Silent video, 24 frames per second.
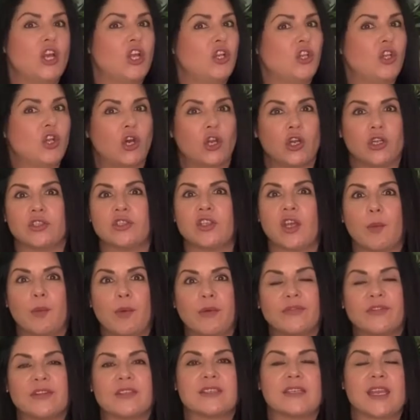not on top
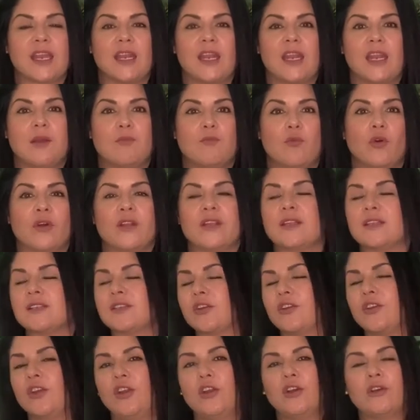of the skin anymore, and it's
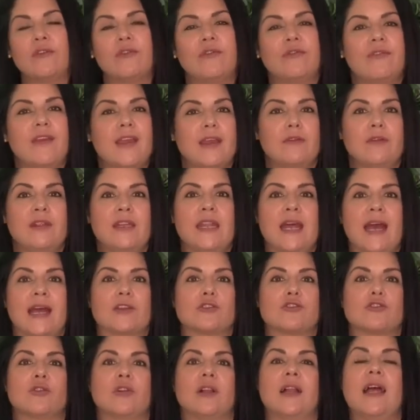going to look very
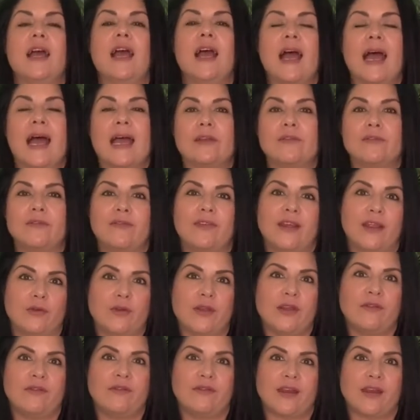natural and very,